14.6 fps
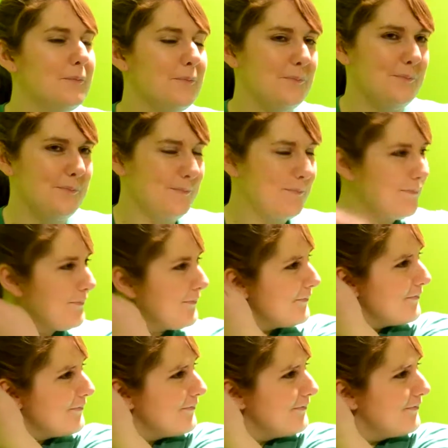
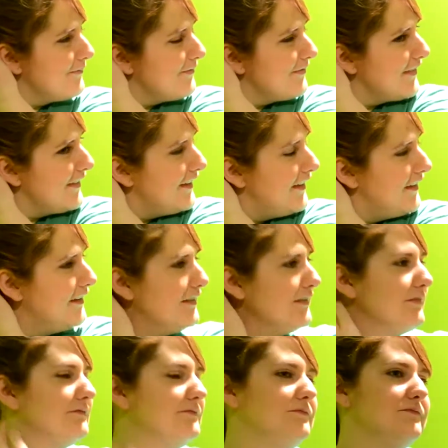
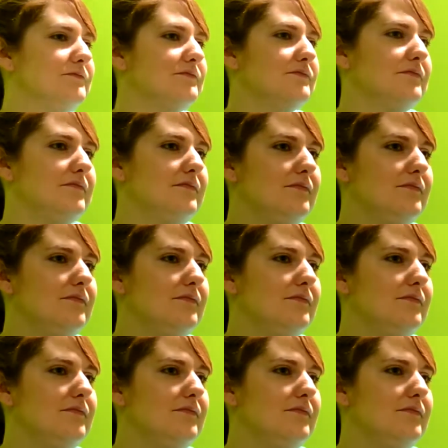This person isn't speaking.